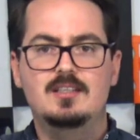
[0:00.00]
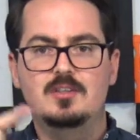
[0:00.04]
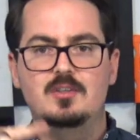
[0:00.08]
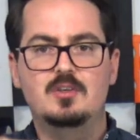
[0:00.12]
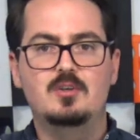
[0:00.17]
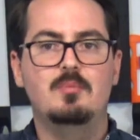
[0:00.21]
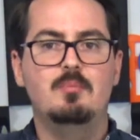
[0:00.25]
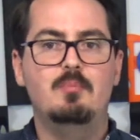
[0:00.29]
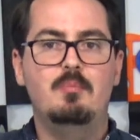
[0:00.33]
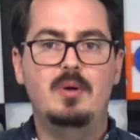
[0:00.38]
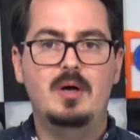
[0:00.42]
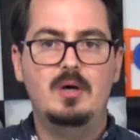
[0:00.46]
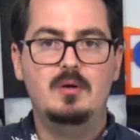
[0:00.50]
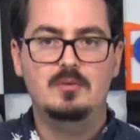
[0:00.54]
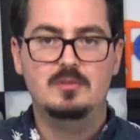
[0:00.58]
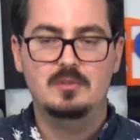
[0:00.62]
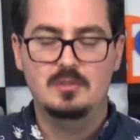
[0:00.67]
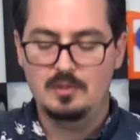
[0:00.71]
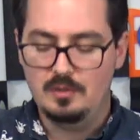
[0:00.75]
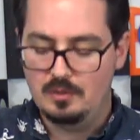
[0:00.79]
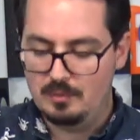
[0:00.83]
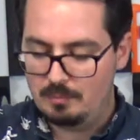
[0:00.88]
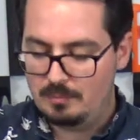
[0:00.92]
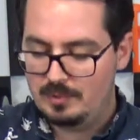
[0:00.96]
little belt
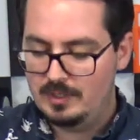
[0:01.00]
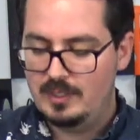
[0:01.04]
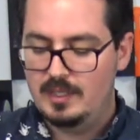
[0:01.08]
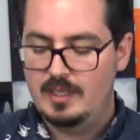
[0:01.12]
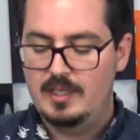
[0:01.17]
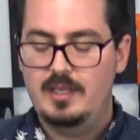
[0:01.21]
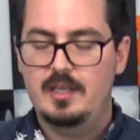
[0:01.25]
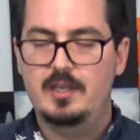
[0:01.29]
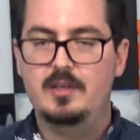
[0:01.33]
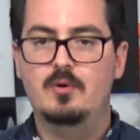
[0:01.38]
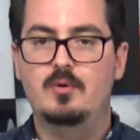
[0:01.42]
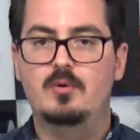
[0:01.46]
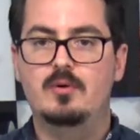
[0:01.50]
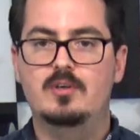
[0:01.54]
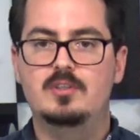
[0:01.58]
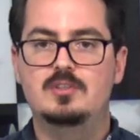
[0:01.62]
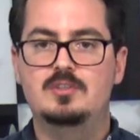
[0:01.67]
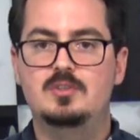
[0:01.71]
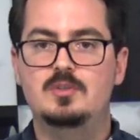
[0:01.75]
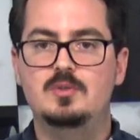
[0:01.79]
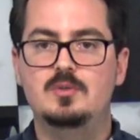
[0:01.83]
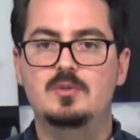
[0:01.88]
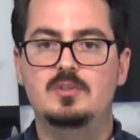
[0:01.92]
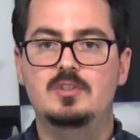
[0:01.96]
loop in order
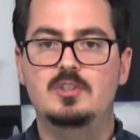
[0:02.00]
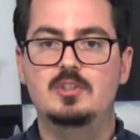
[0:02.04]
to